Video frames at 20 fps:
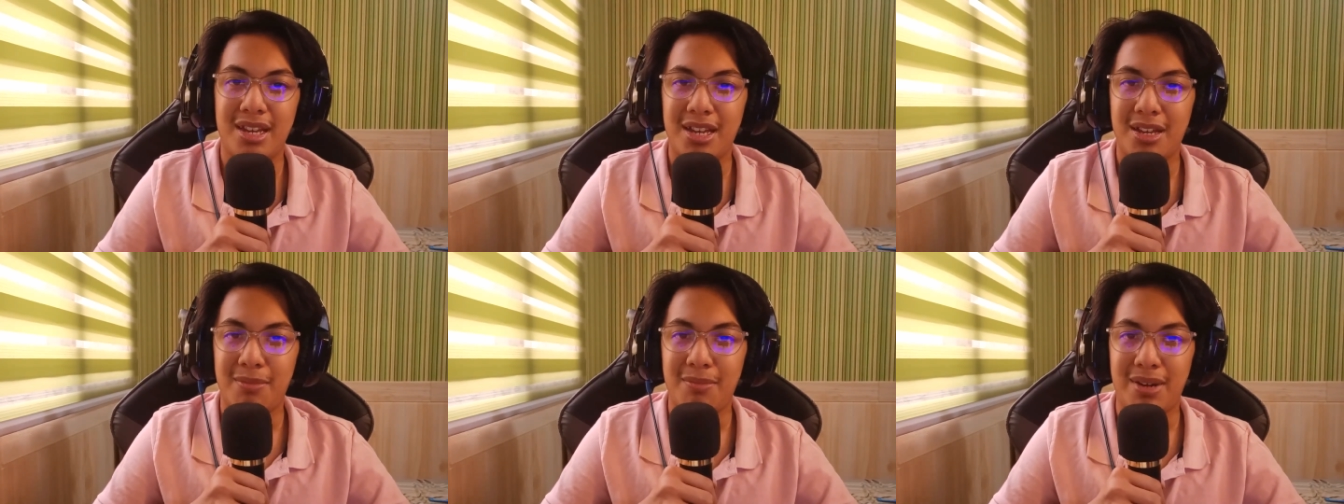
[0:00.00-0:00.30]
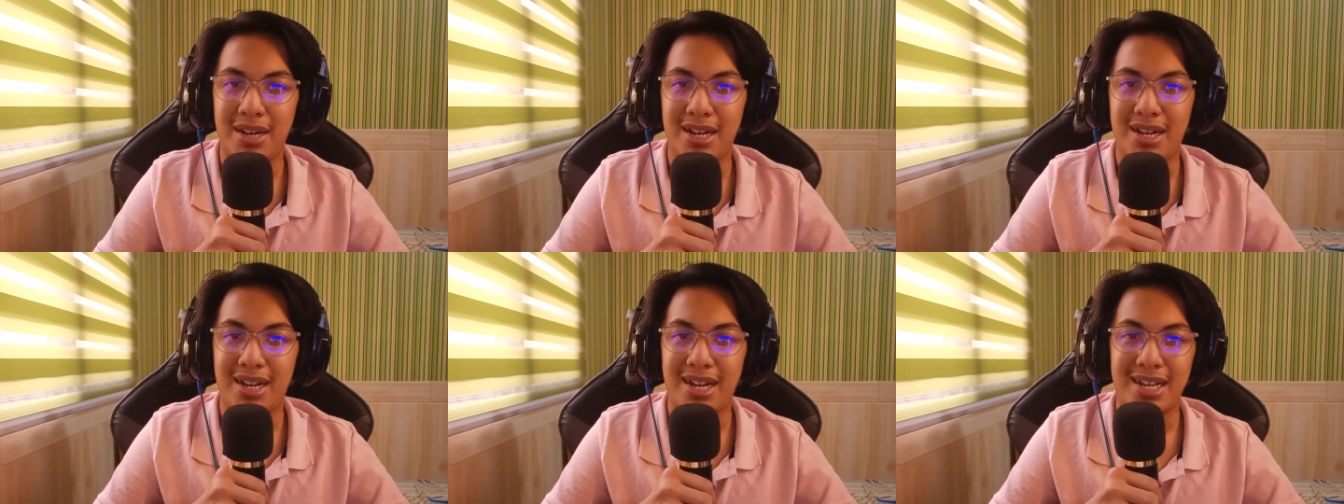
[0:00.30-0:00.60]

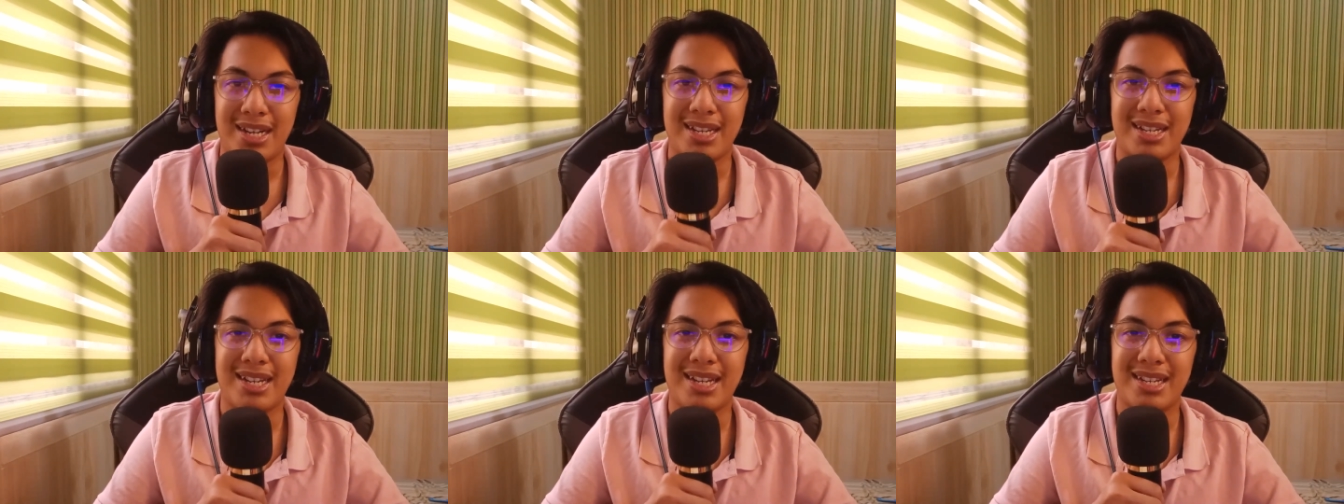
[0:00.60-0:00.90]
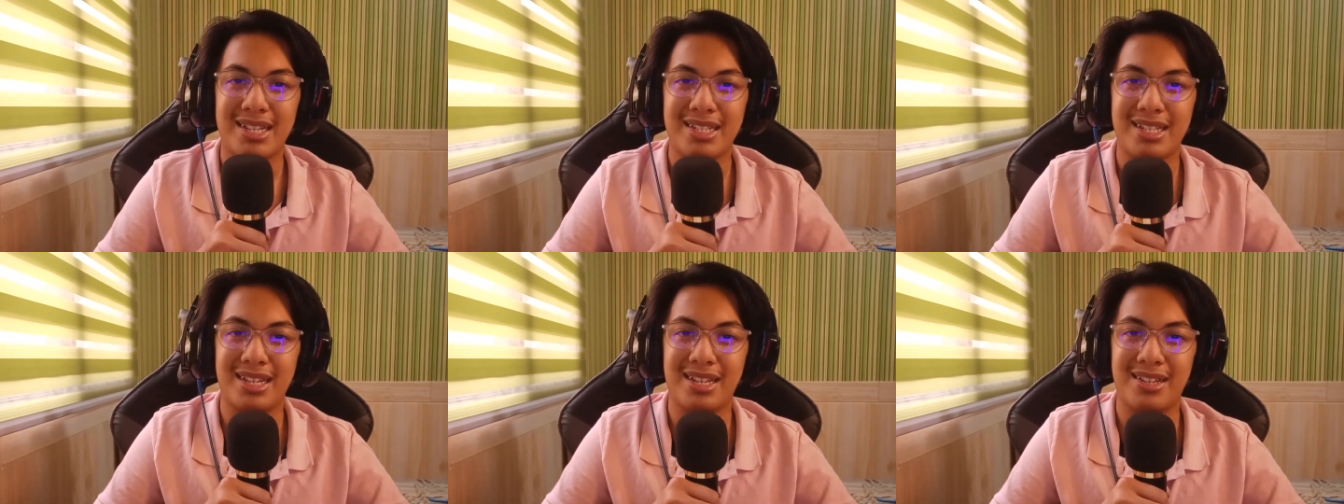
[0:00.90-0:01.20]

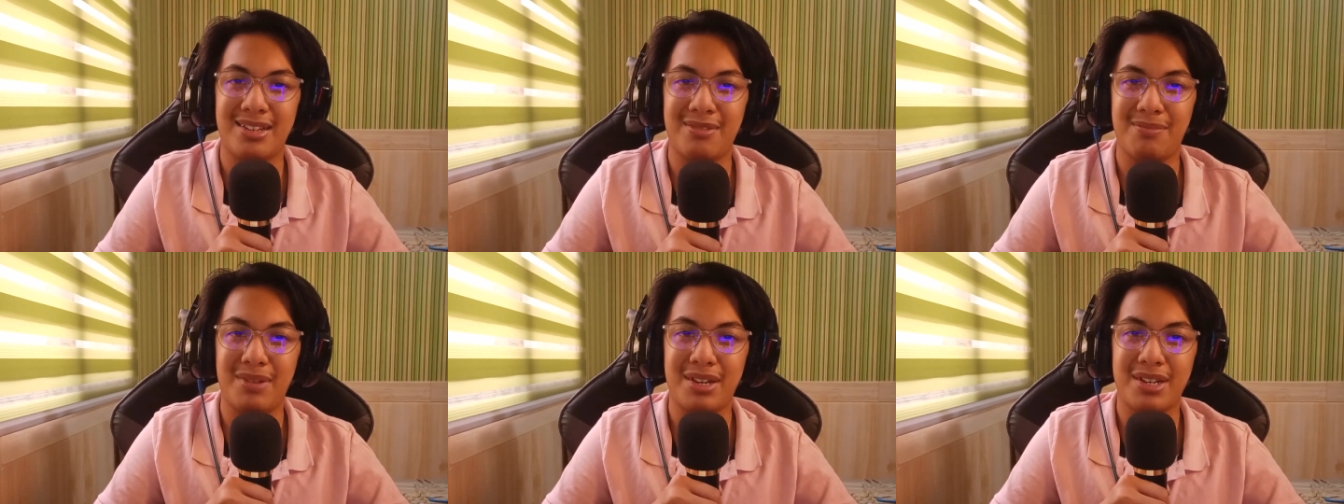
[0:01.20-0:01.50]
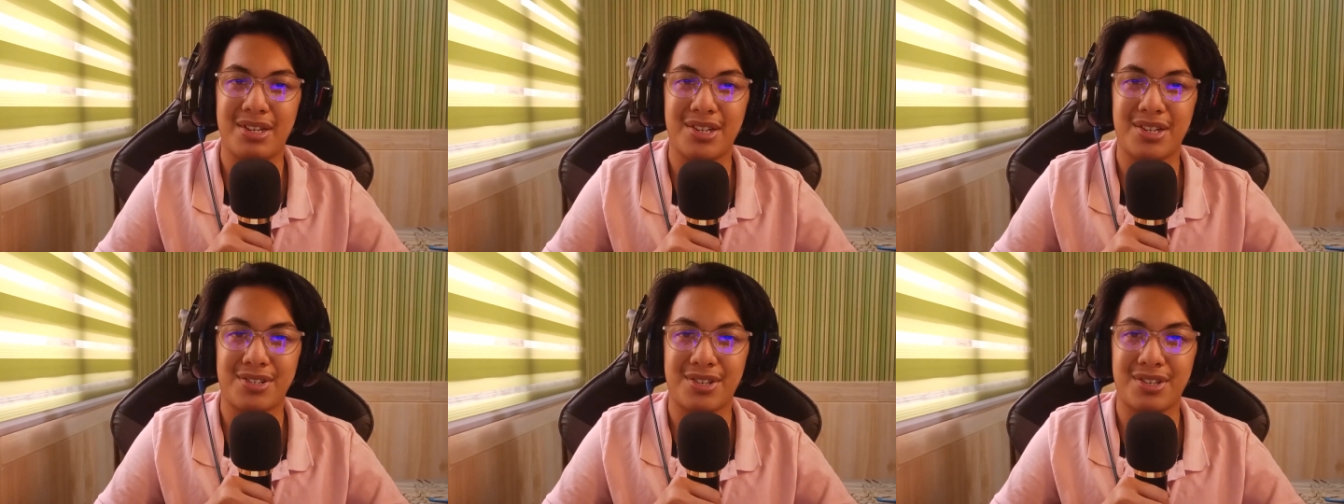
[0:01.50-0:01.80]
Mahalaga na
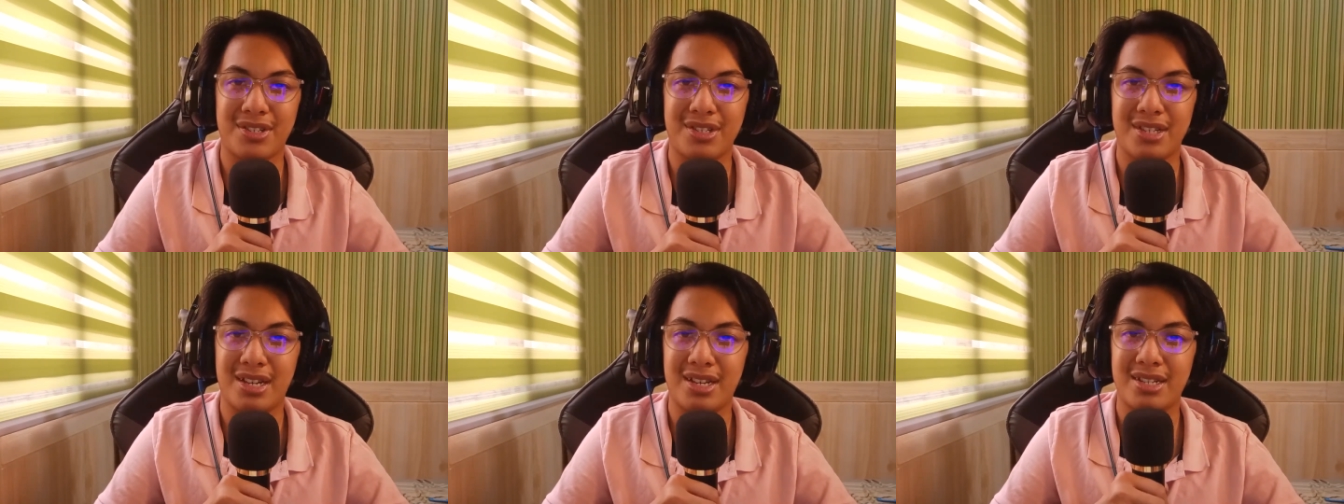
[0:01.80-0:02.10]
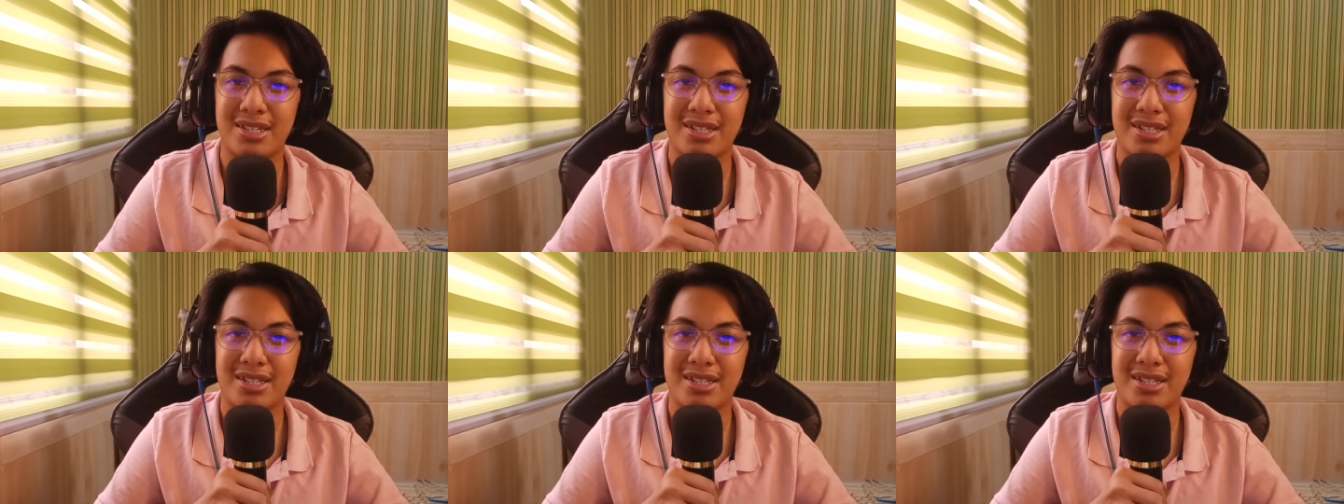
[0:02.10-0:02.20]
magkaroon ng